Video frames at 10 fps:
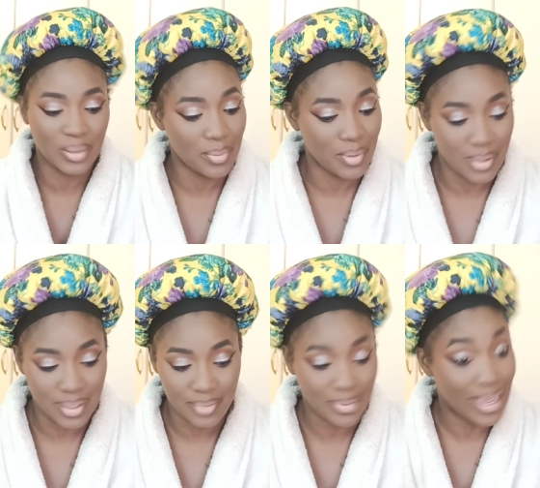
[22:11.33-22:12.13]
I don't know
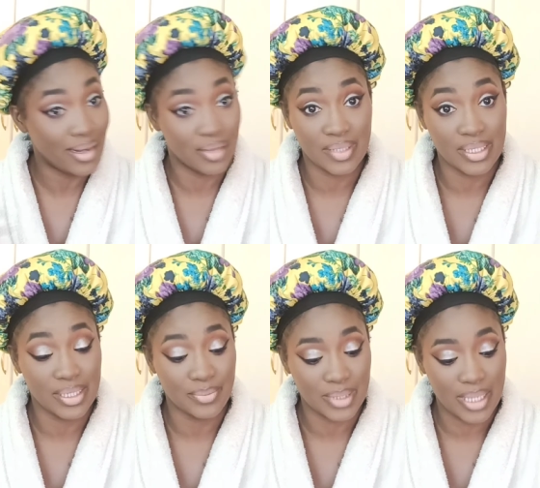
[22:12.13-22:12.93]
what all I love
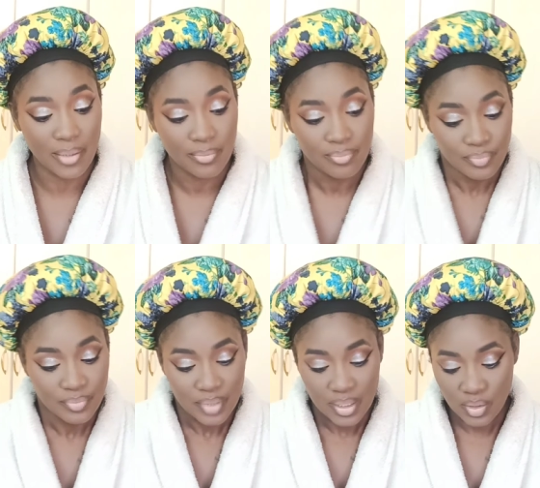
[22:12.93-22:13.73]
the lips there
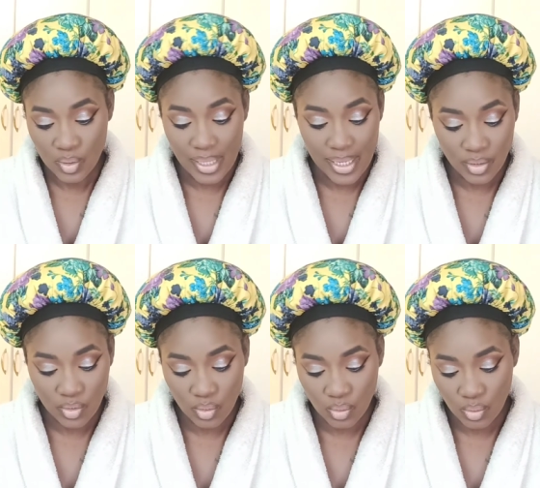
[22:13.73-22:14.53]
so
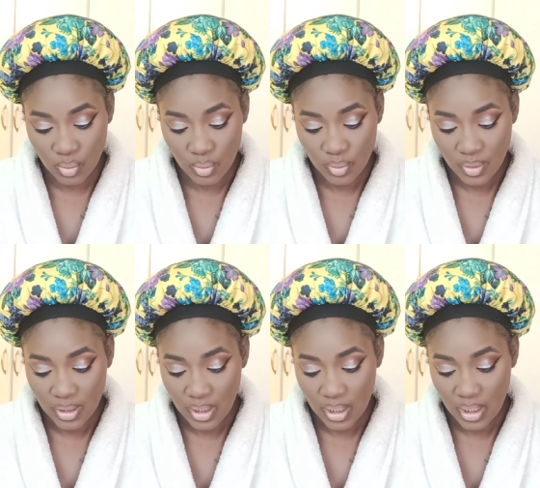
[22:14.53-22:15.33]
let's do
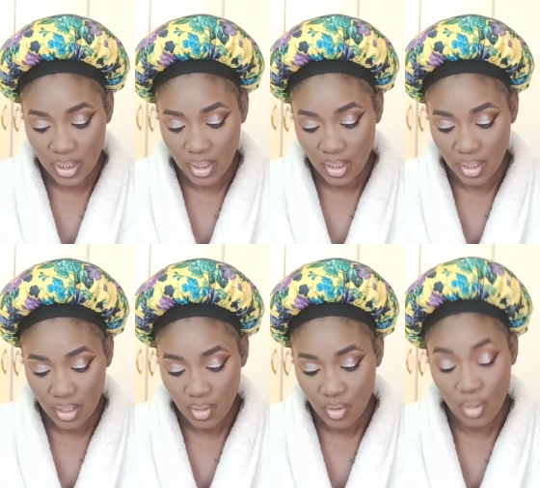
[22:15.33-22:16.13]
the
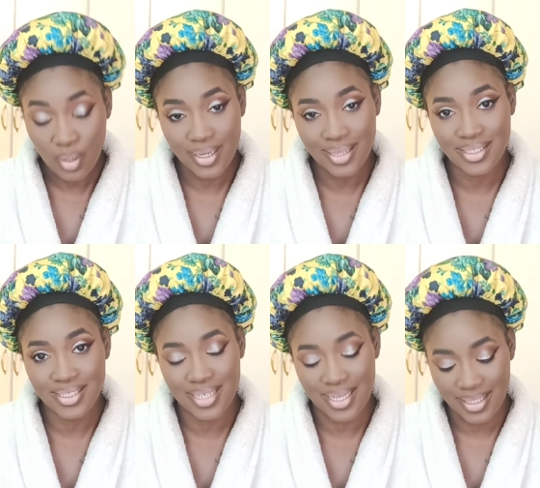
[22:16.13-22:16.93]
coconut
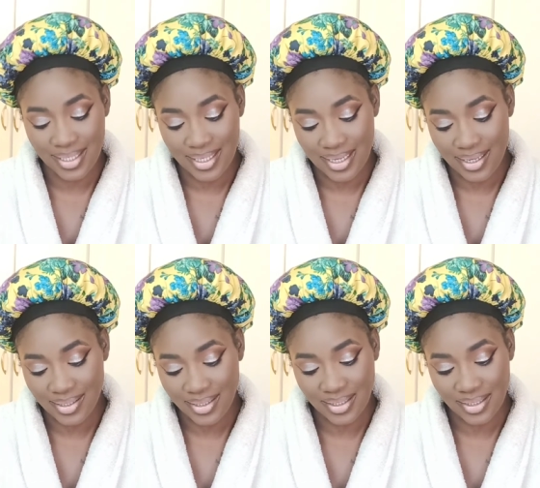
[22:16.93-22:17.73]
jelly
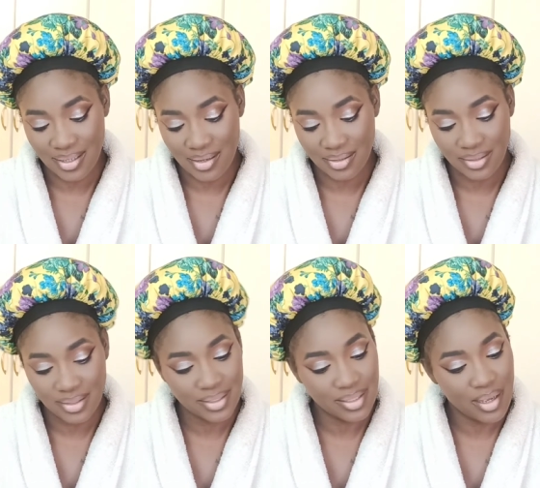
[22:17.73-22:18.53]
gloss on
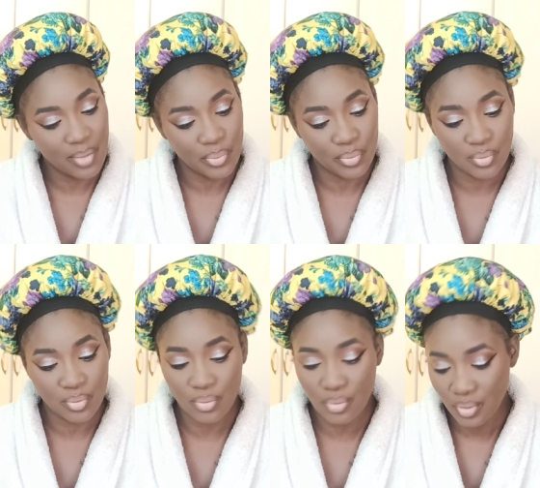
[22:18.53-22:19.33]
top
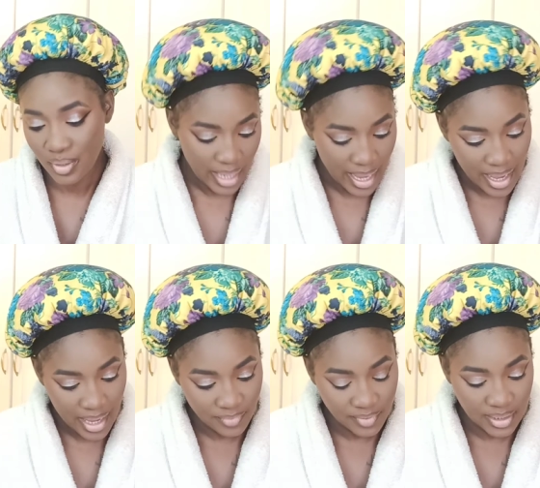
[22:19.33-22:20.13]
oh, I
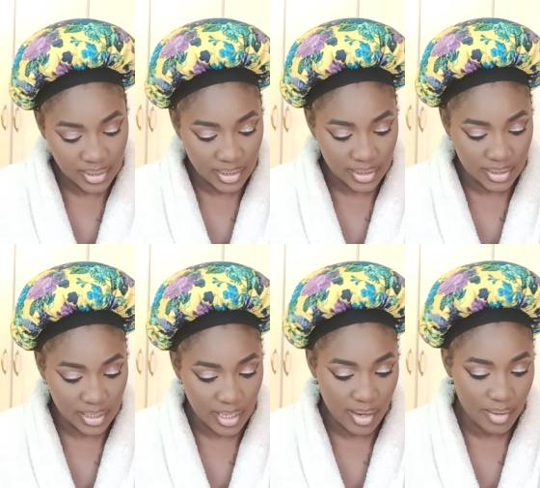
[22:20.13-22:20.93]
have these
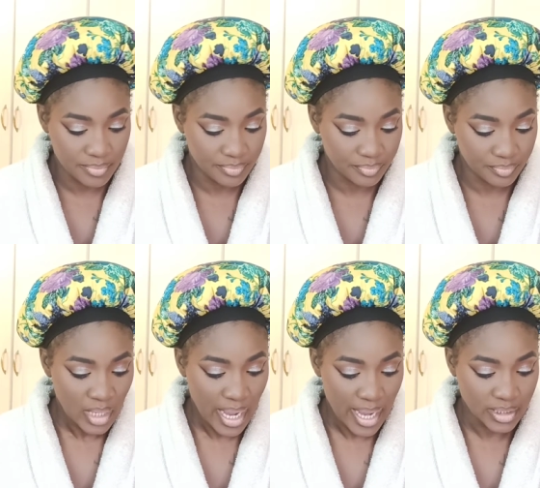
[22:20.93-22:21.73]
little um
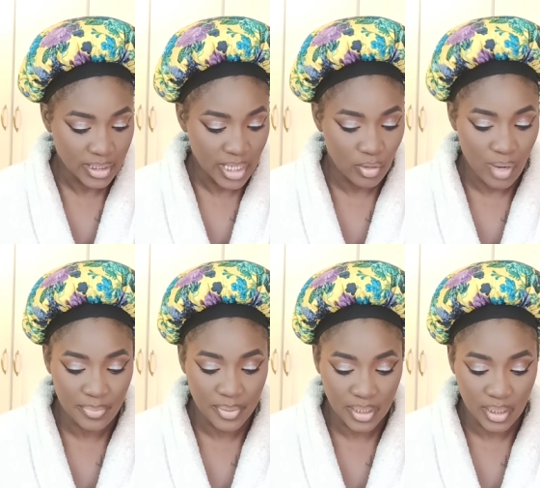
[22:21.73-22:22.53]
eyeshadow
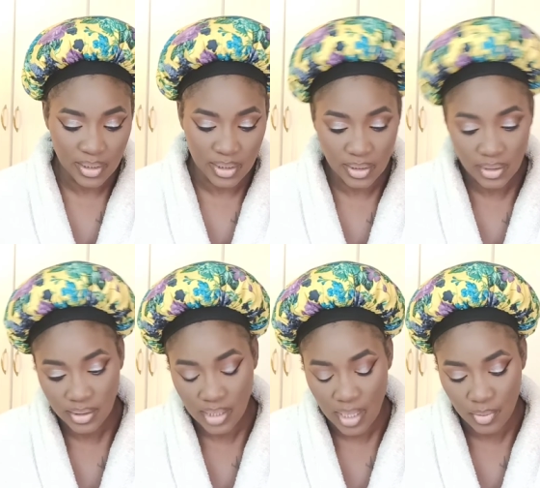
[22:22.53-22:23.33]

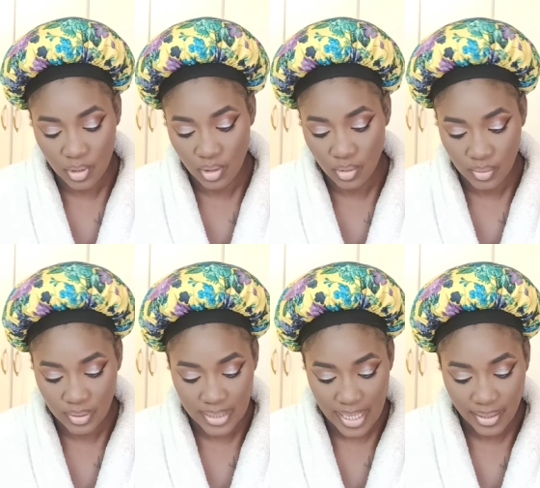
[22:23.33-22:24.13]
applicators I'm gonna
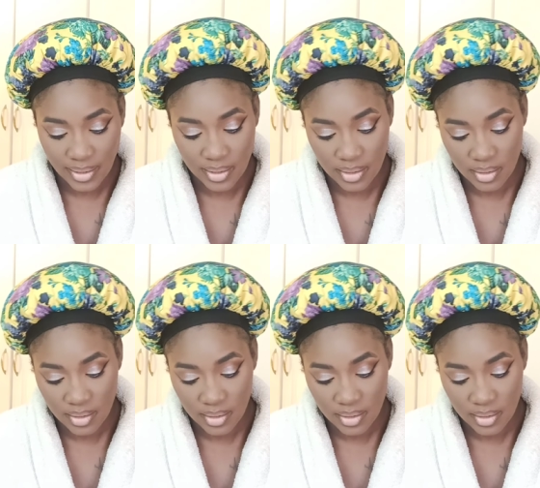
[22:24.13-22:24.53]
use that